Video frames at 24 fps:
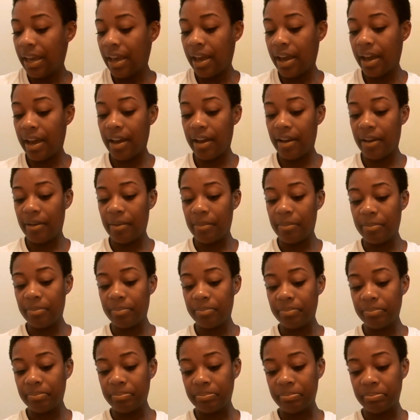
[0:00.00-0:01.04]

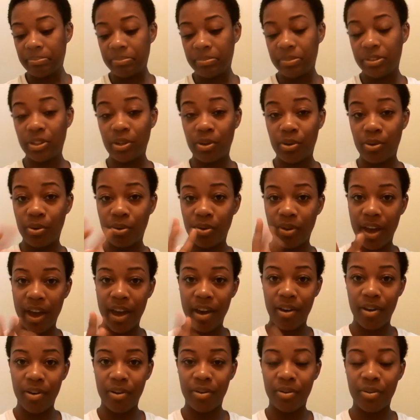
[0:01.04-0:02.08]
So
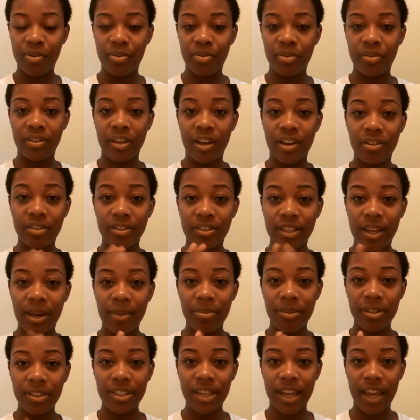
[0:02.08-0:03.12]
I'll
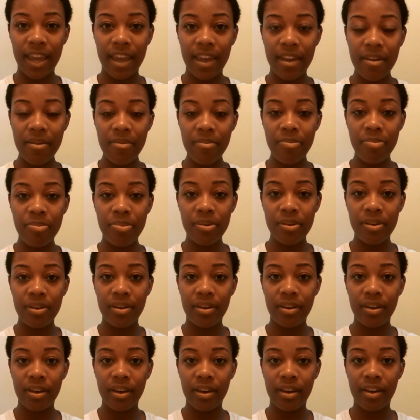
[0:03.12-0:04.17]
stop the tape
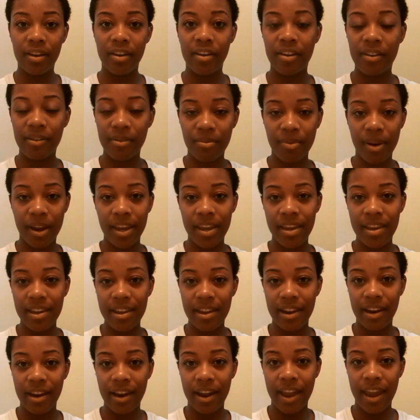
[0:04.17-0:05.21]
right
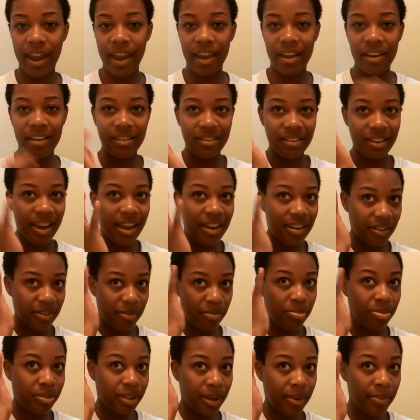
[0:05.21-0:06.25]
here and kind of
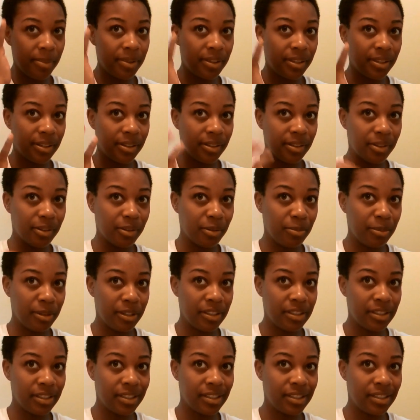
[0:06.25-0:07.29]
play with it a little
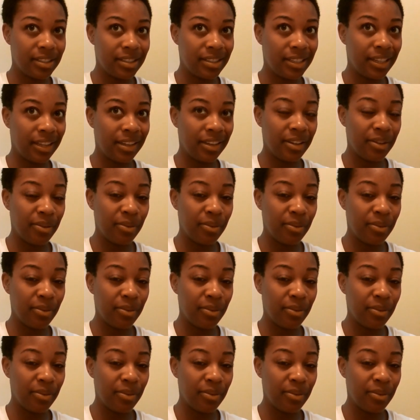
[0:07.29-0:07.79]
bit to see